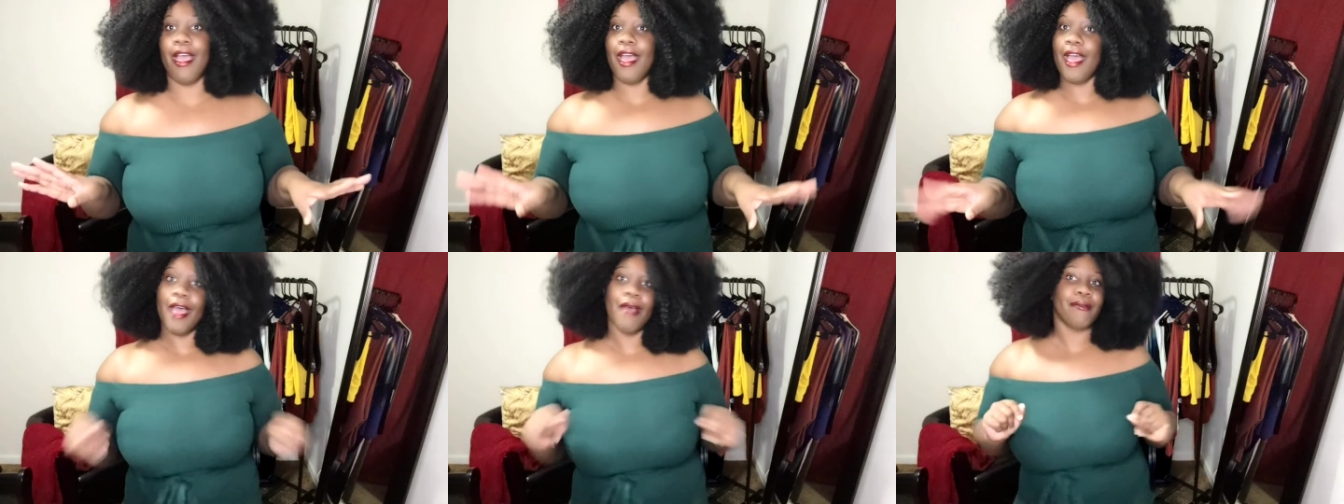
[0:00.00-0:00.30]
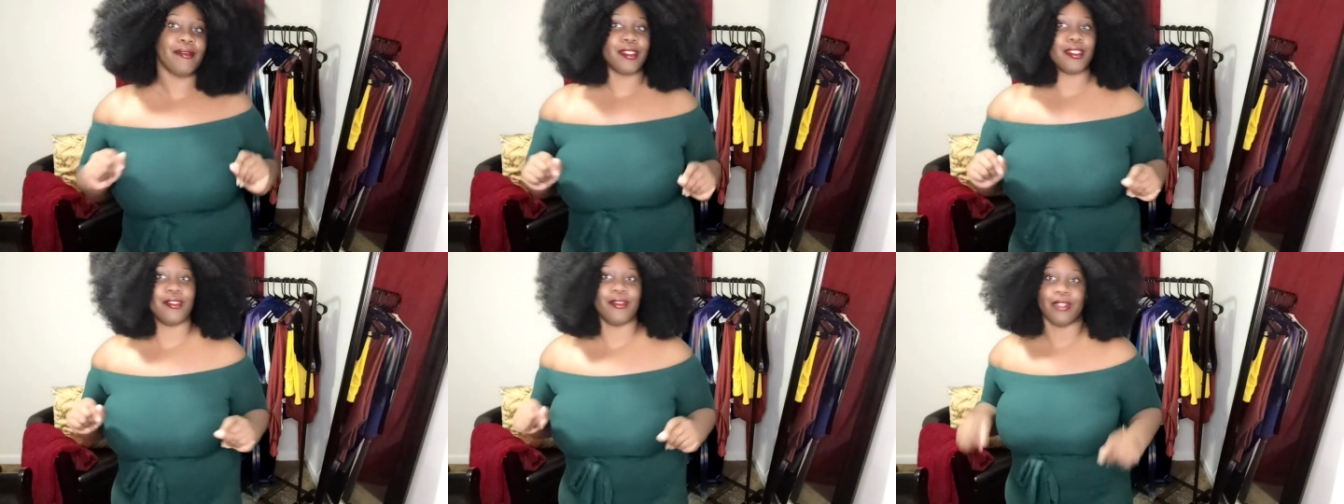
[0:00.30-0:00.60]

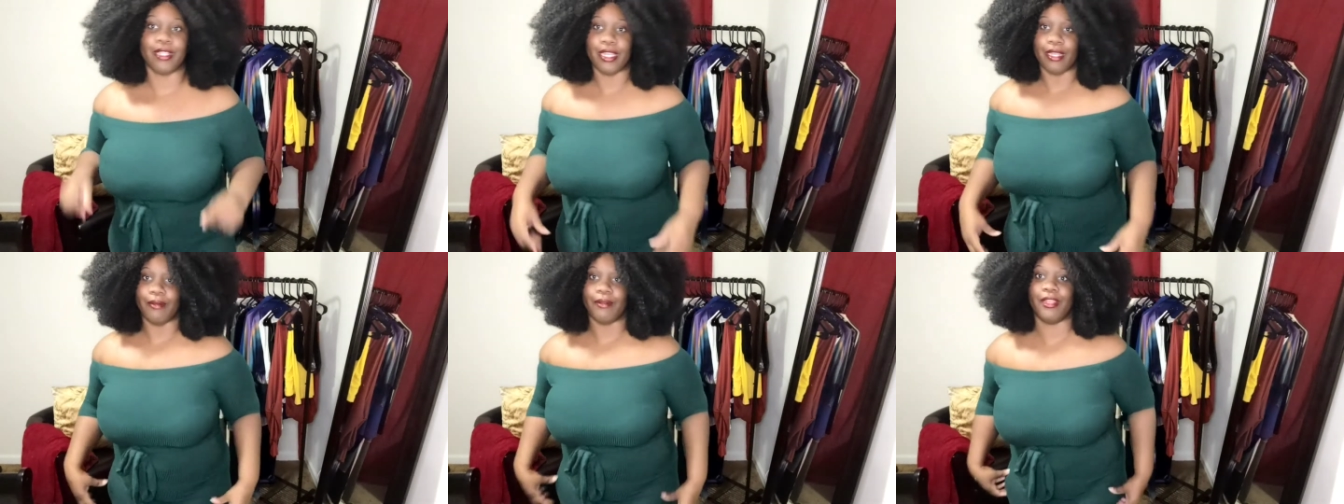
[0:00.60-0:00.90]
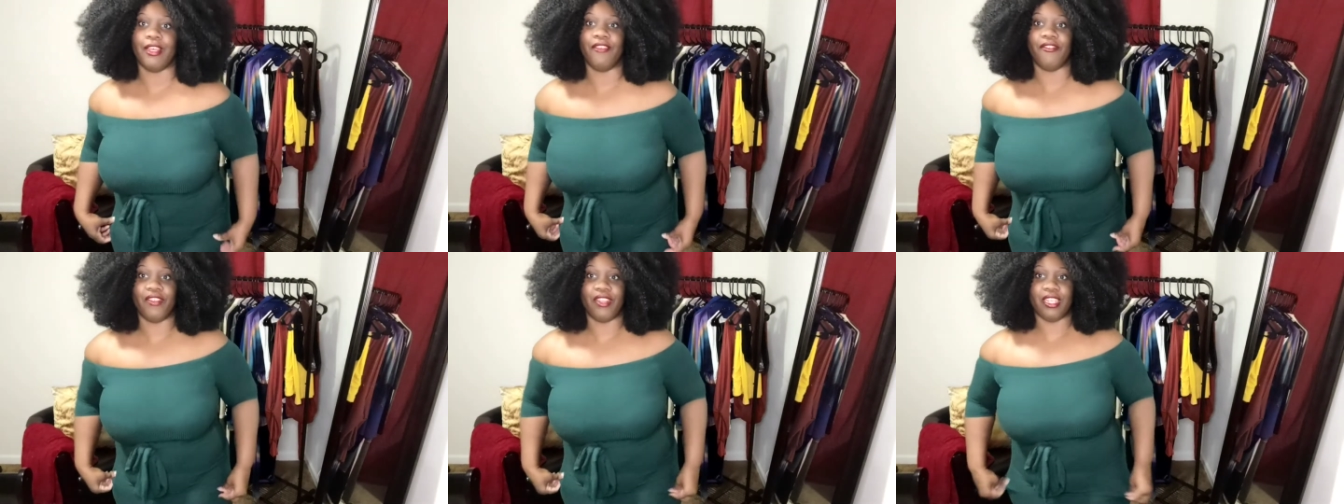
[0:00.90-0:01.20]
Absolutely in
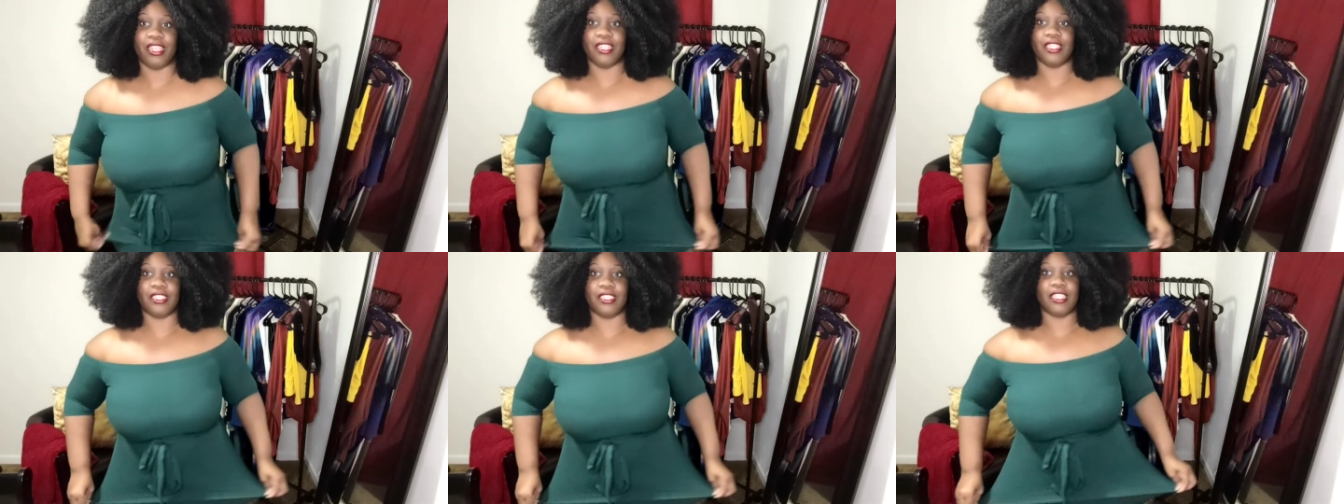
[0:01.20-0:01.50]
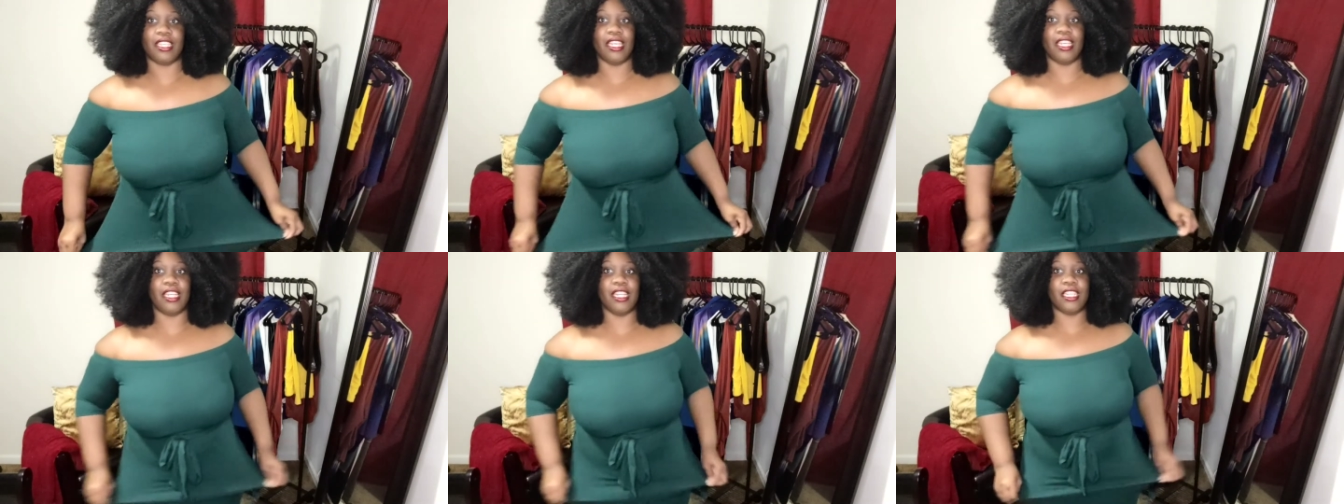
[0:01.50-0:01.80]
loving
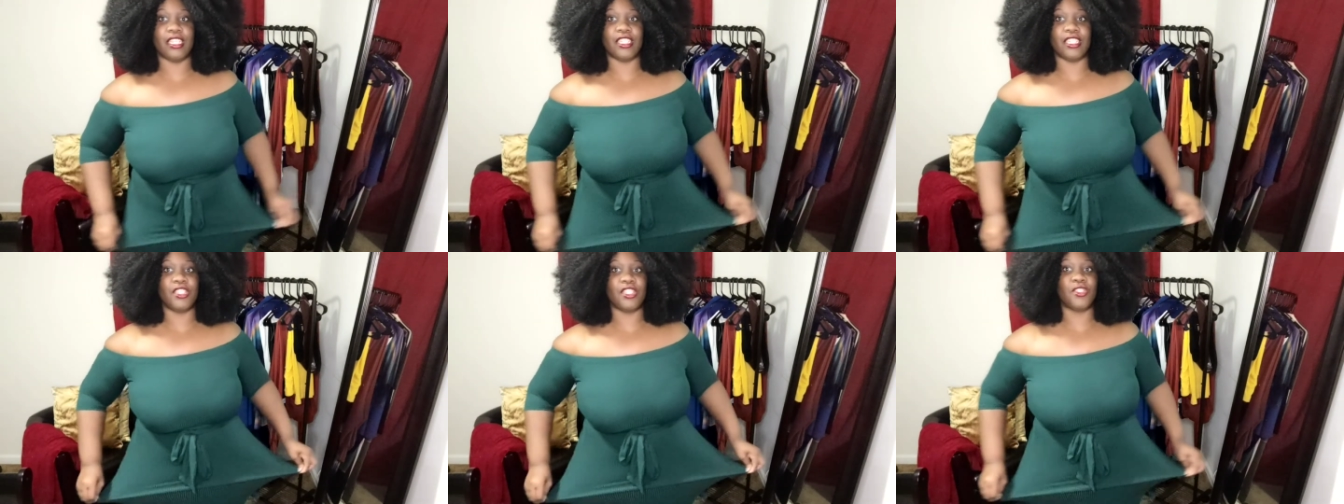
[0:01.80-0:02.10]
this. It is